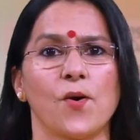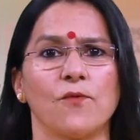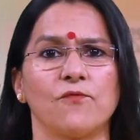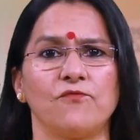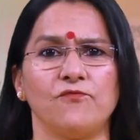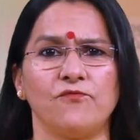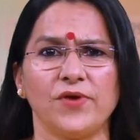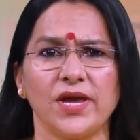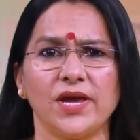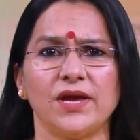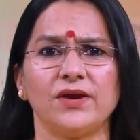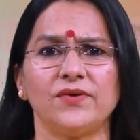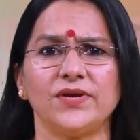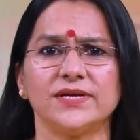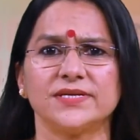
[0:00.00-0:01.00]
of
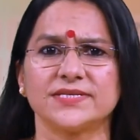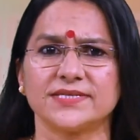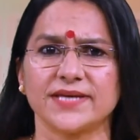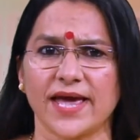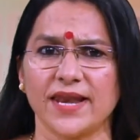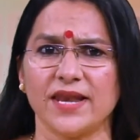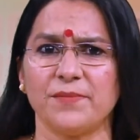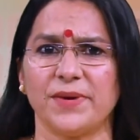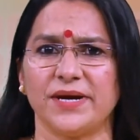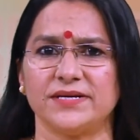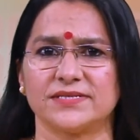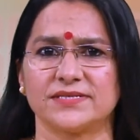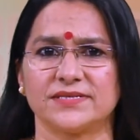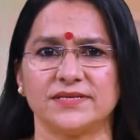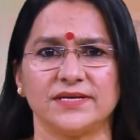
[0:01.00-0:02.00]
various
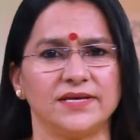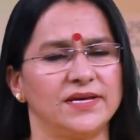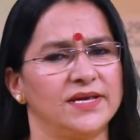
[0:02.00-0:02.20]
elements